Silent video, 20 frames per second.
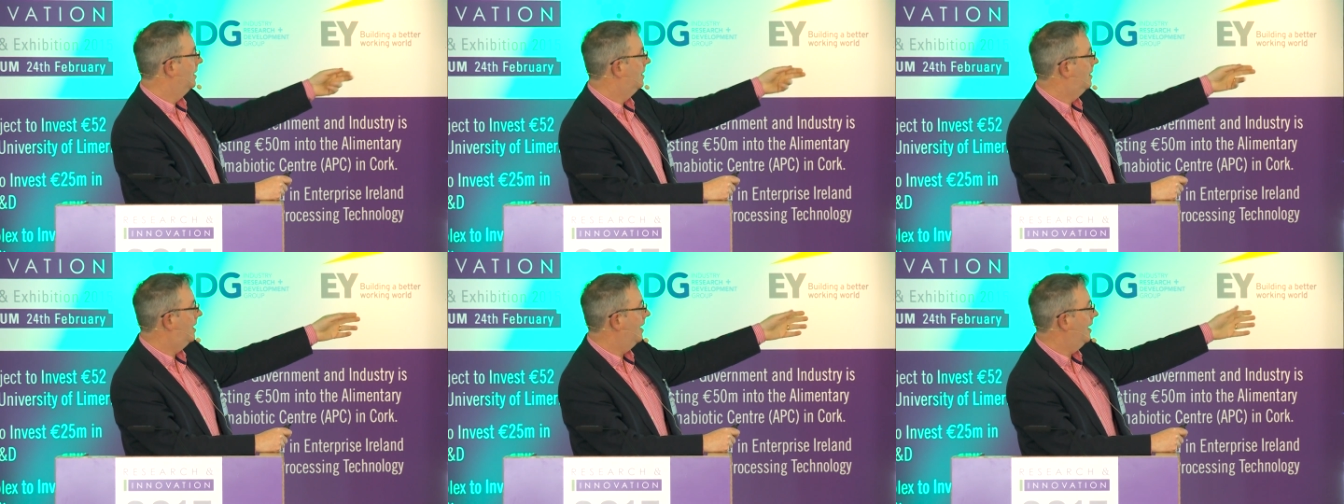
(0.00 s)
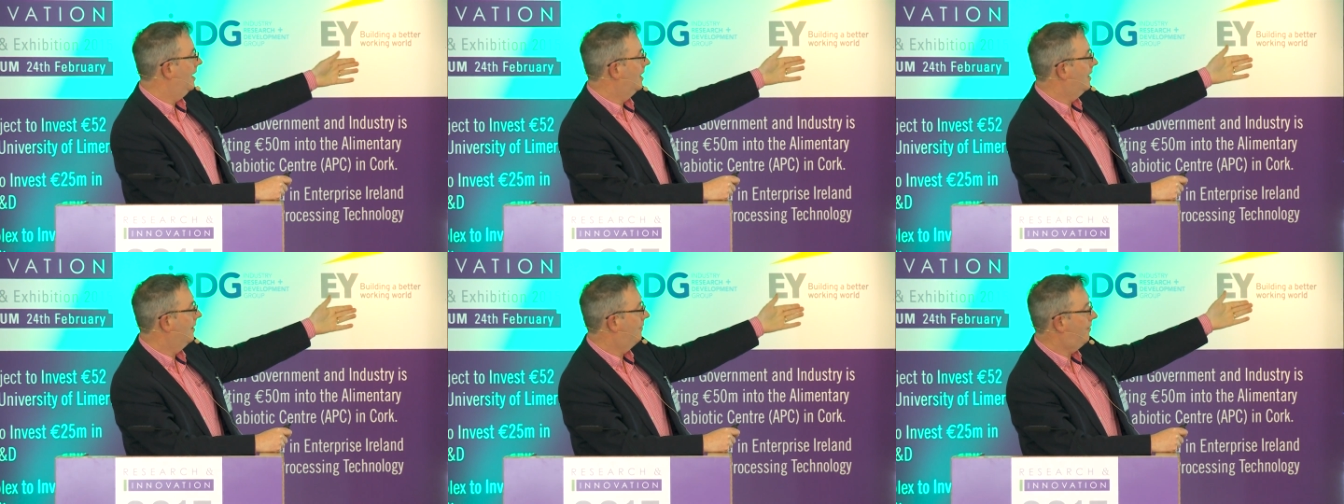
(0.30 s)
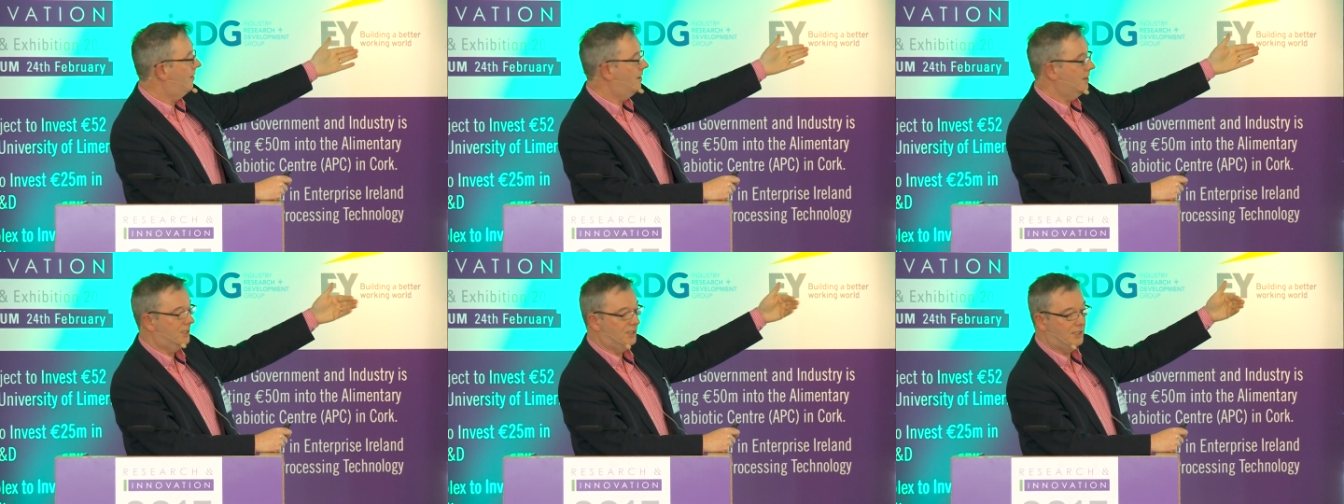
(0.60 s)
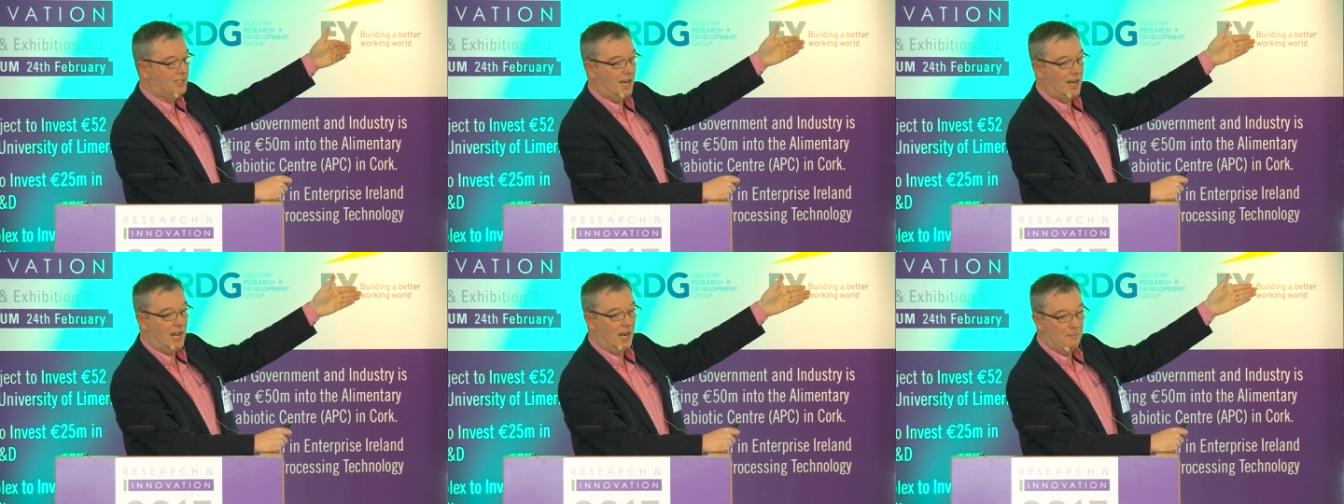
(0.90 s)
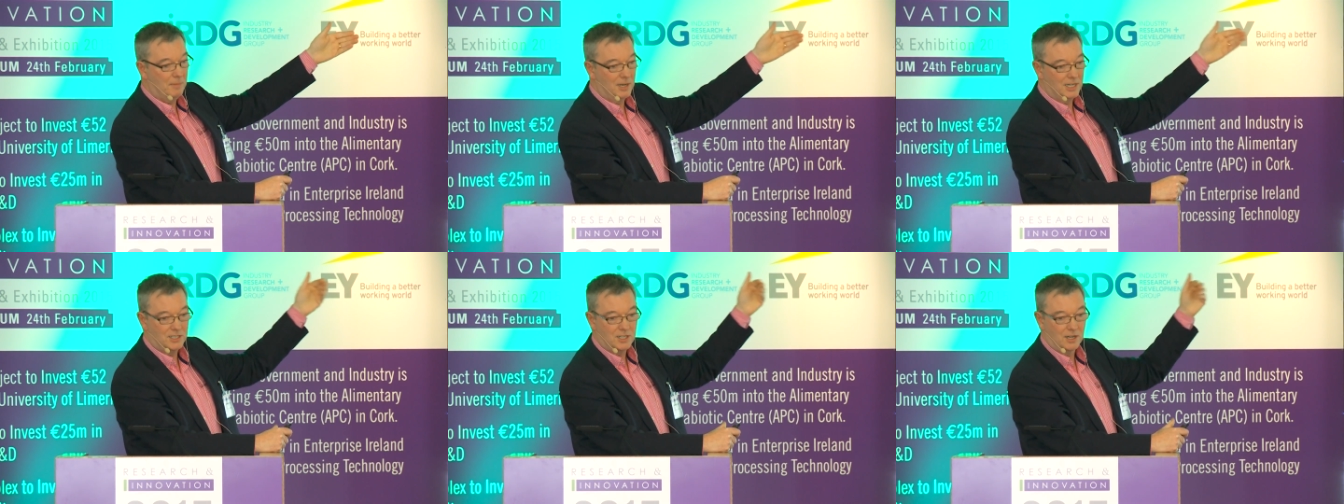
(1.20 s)
the first
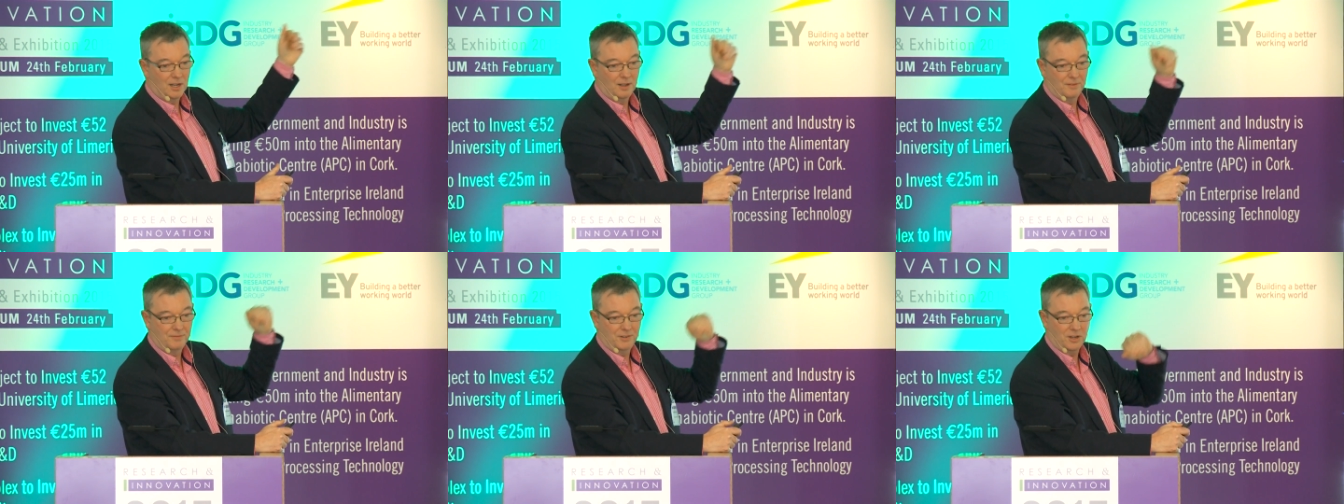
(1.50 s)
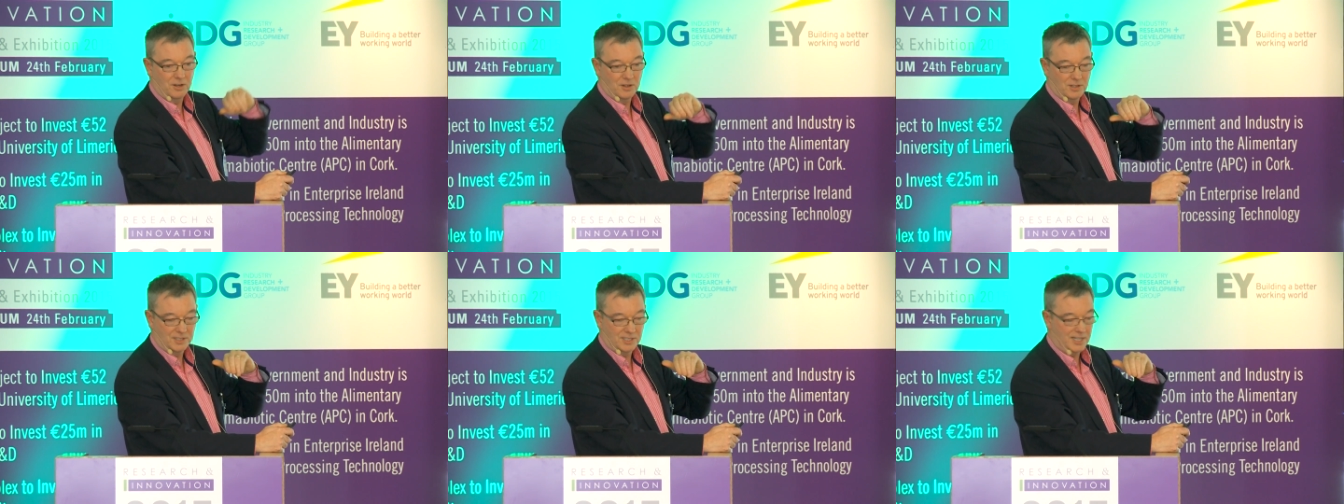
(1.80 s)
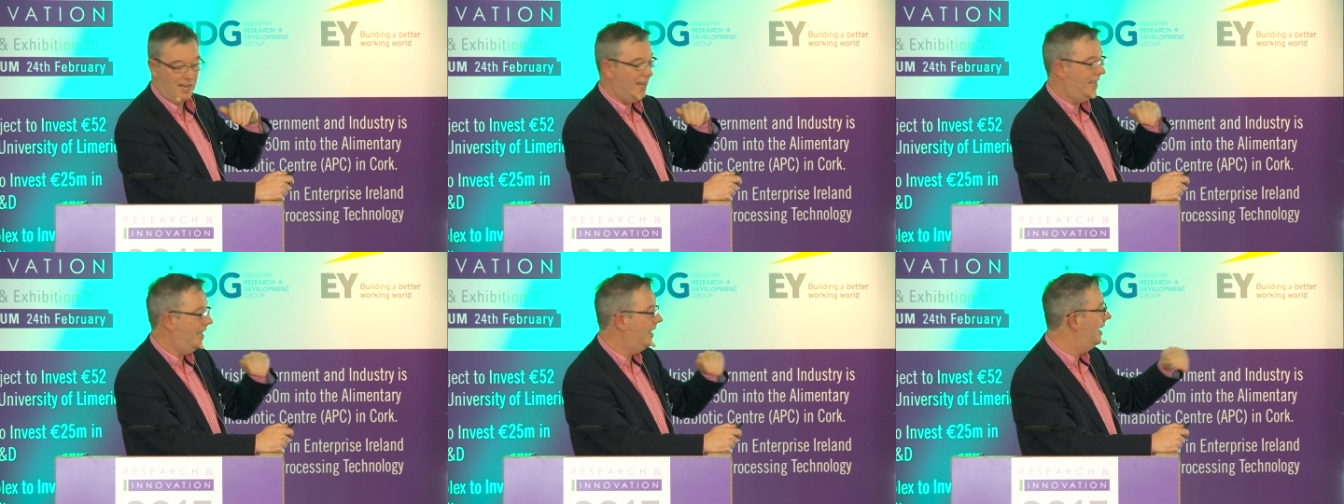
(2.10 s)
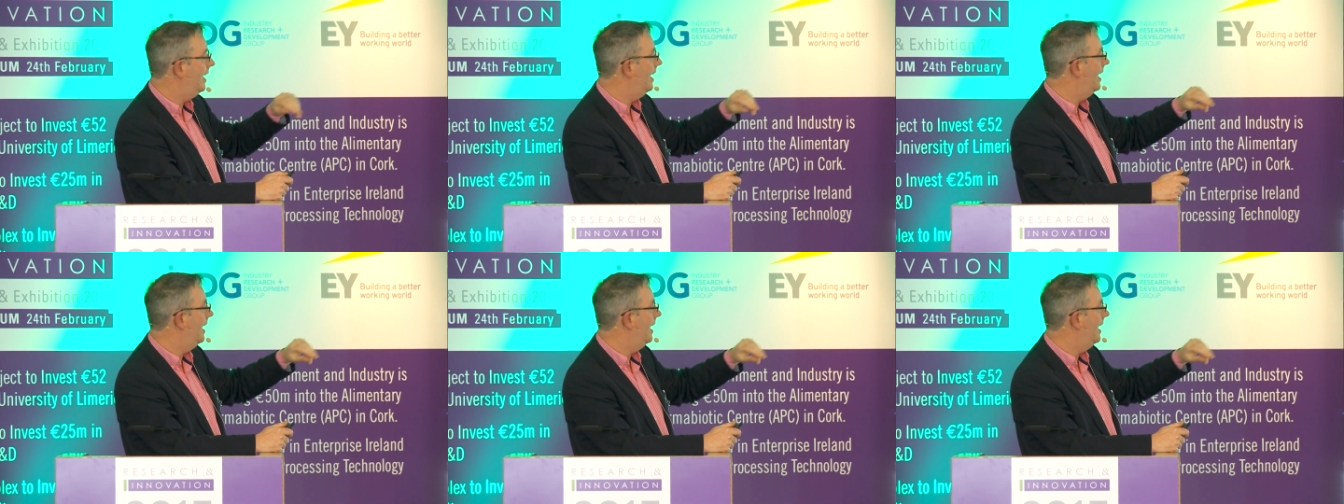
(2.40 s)
element of your day